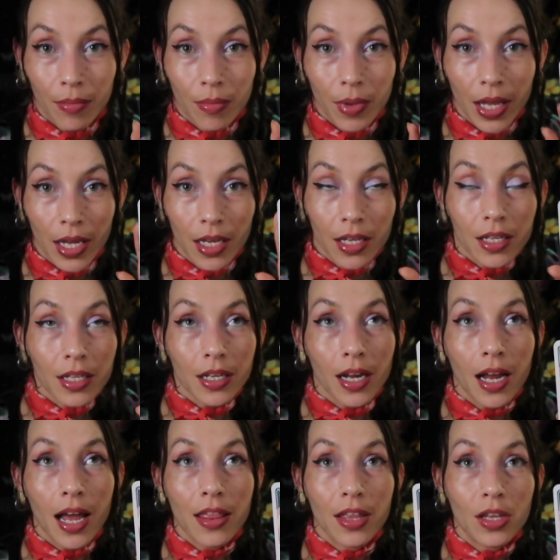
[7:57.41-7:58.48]
Like,
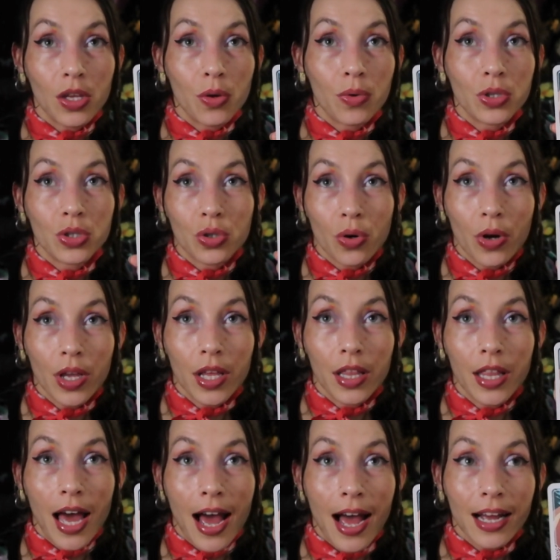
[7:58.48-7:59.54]
I think you enjoy
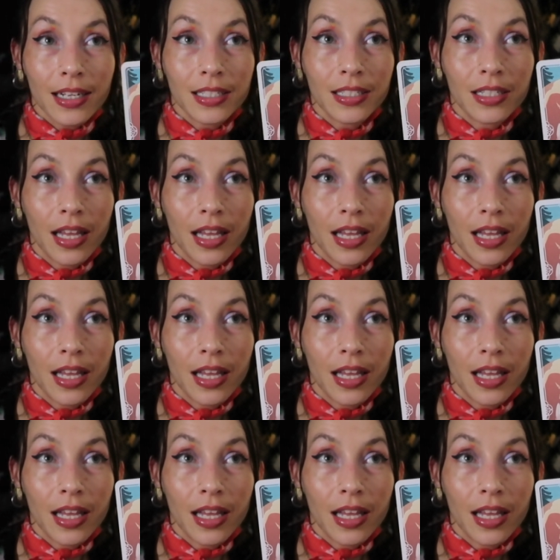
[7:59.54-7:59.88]
the act.